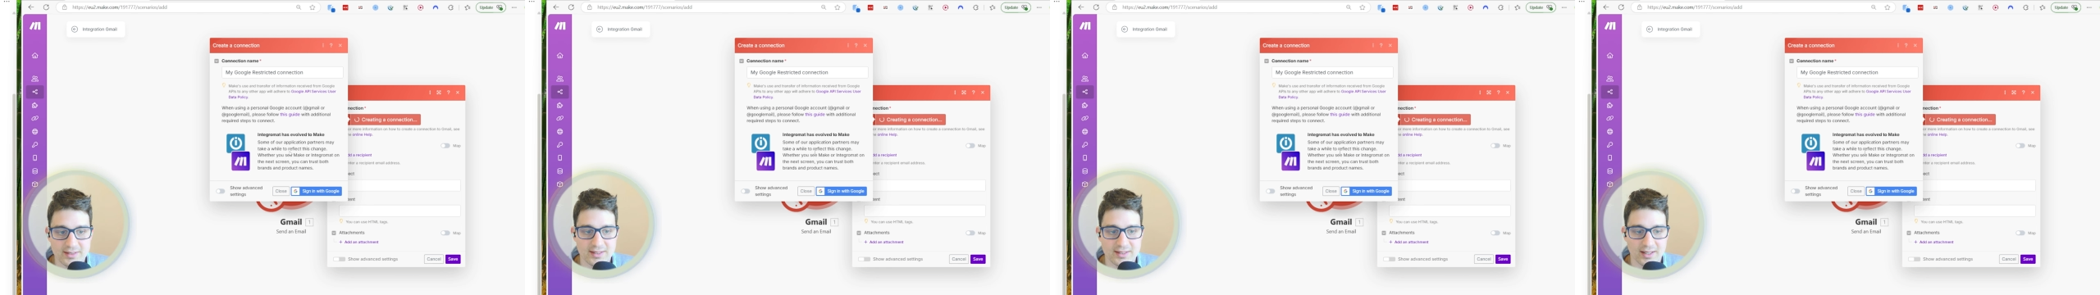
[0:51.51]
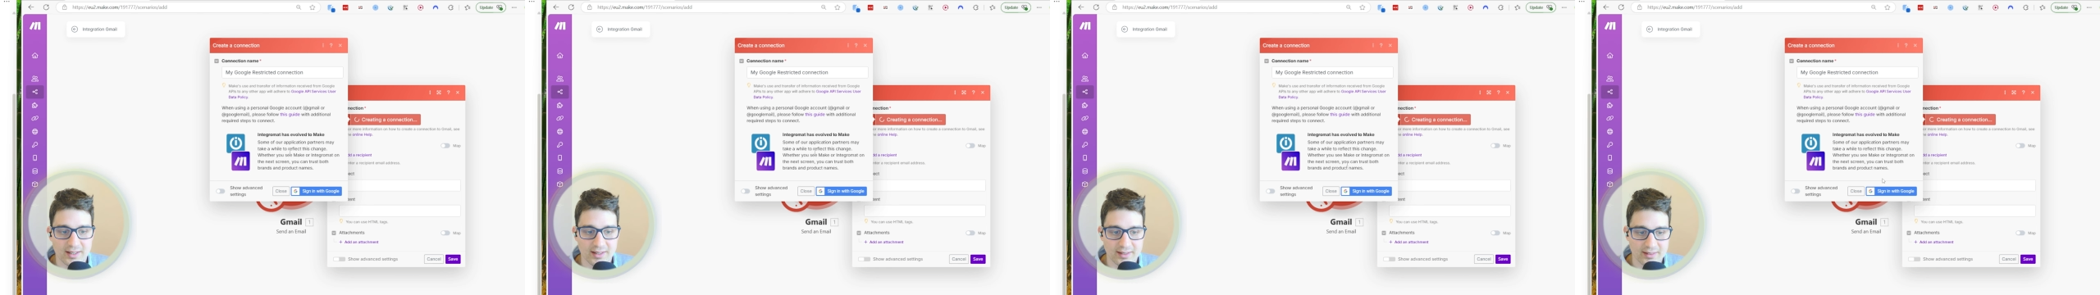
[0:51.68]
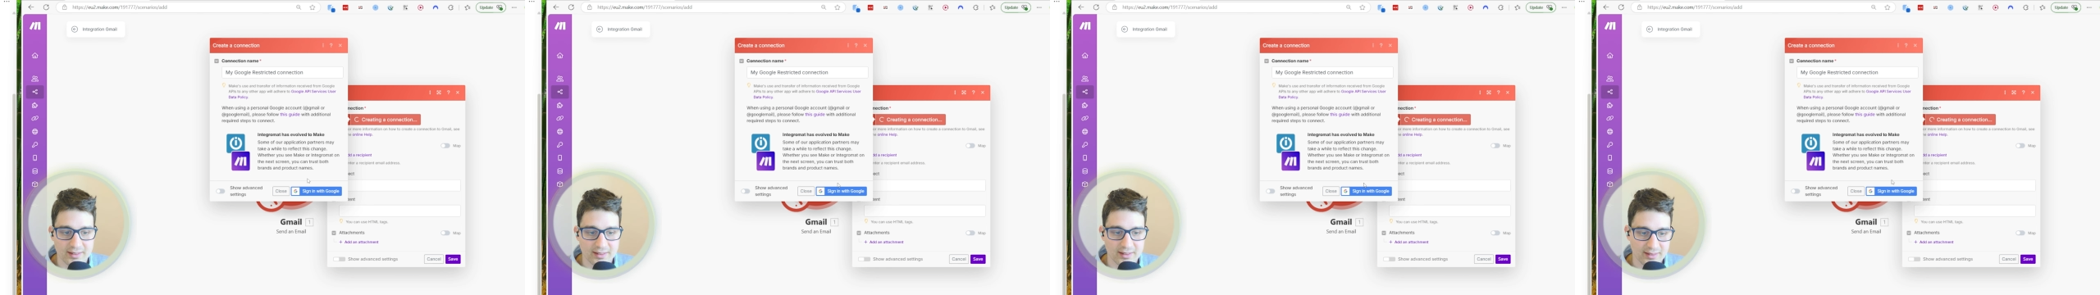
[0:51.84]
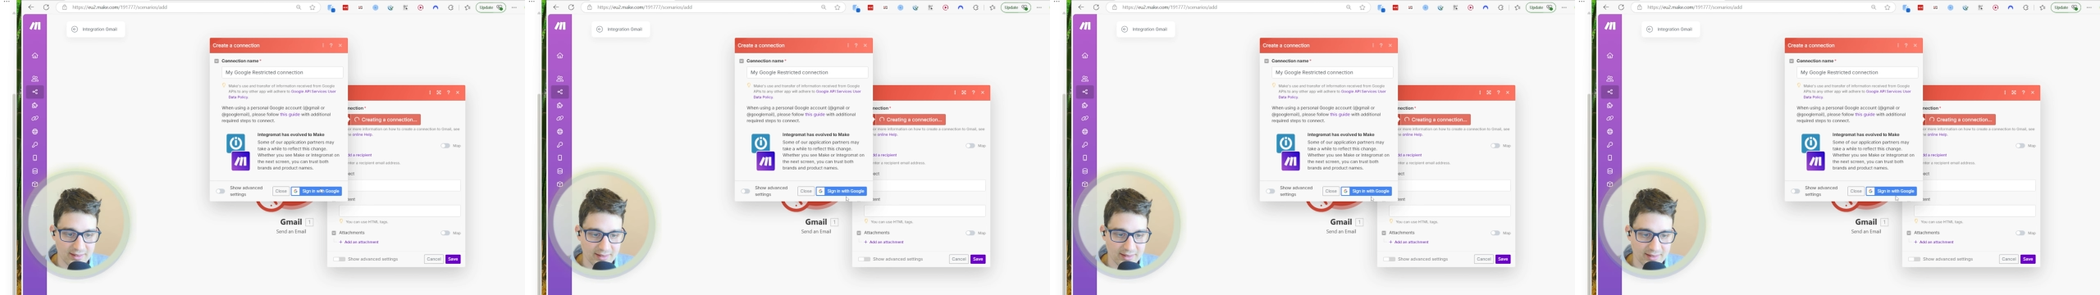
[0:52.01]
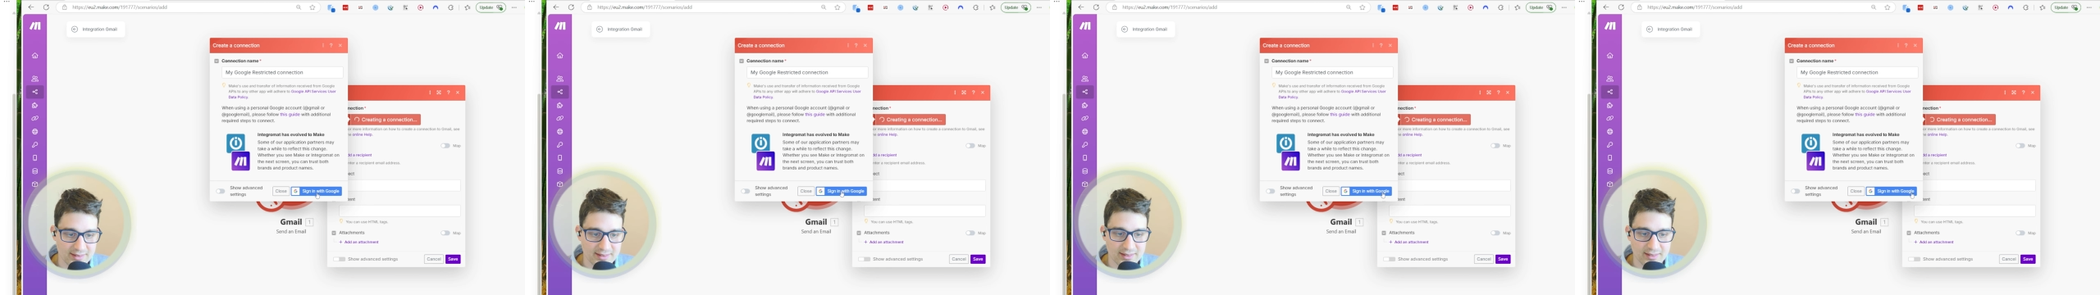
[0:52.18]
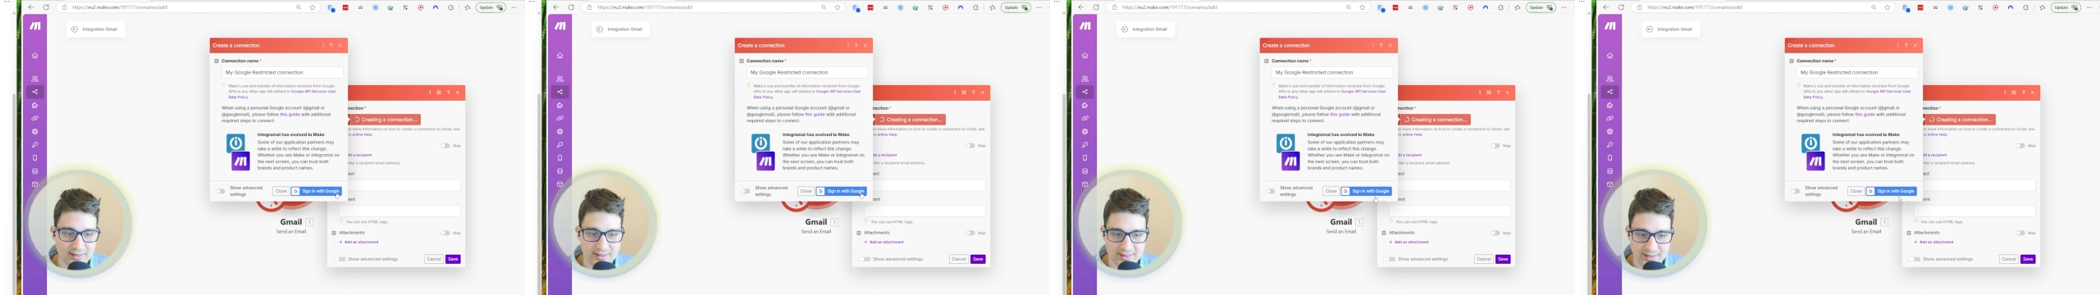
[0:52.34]
then
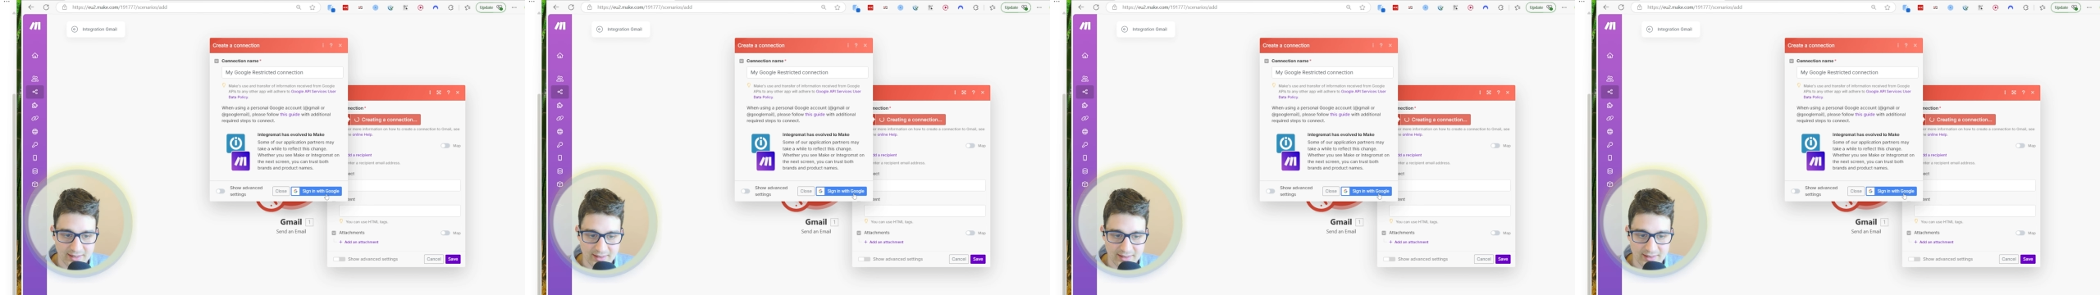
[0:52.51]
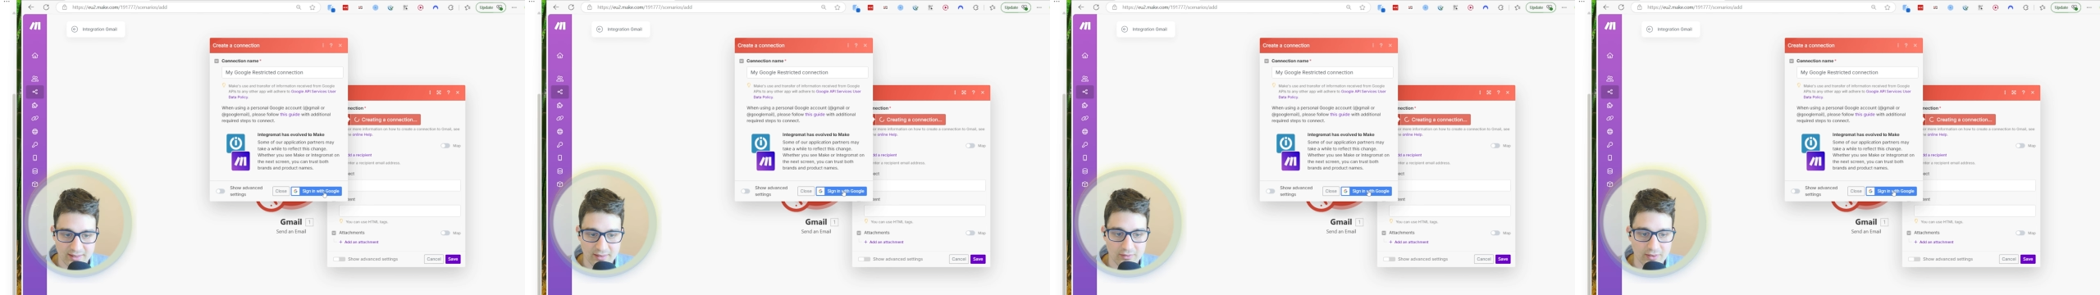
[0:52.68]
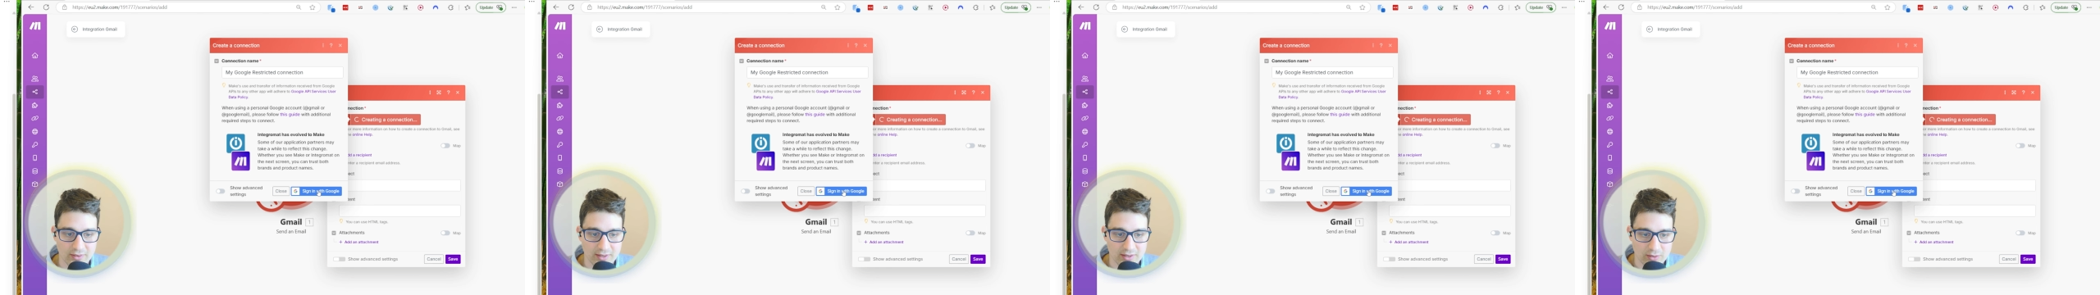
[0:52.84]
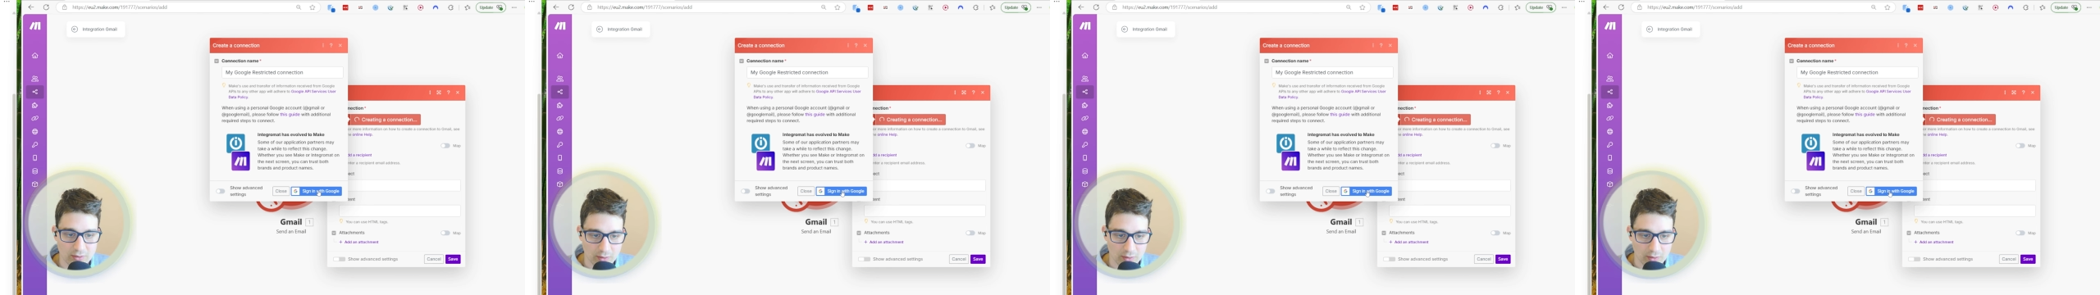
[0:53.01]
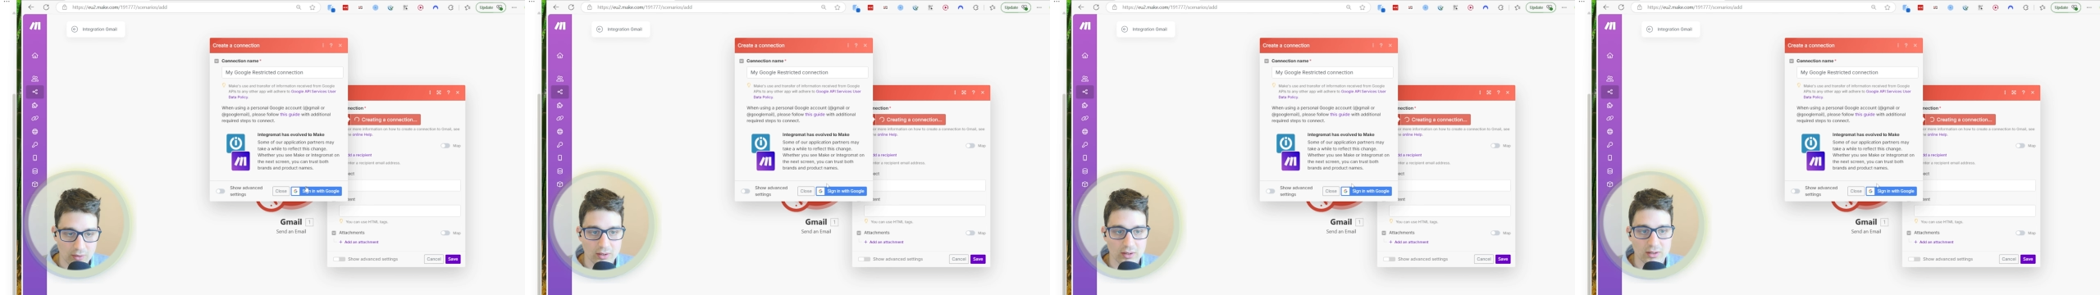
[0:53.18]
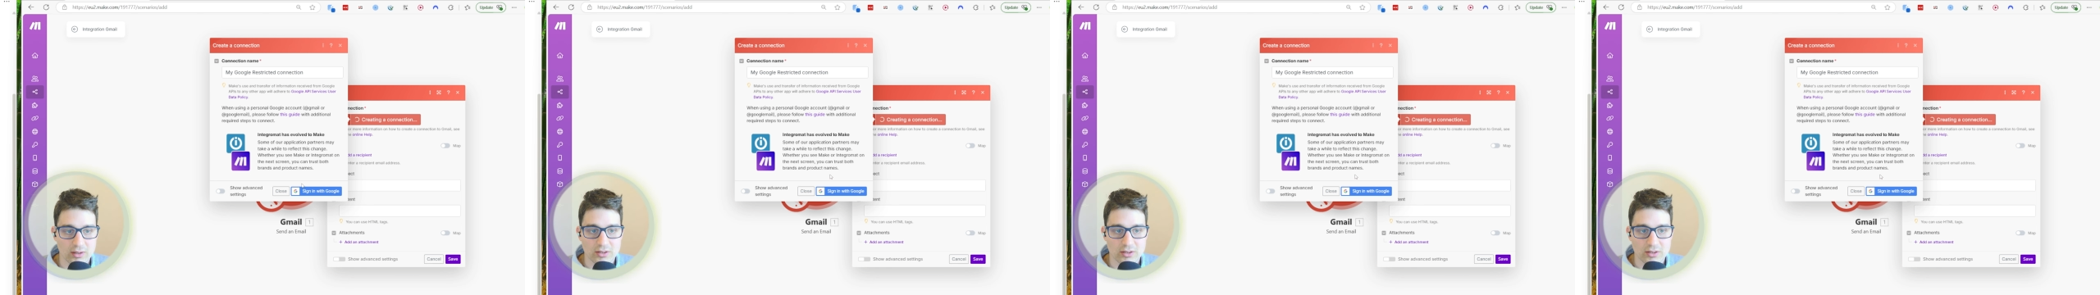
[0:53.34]
this sign in with Google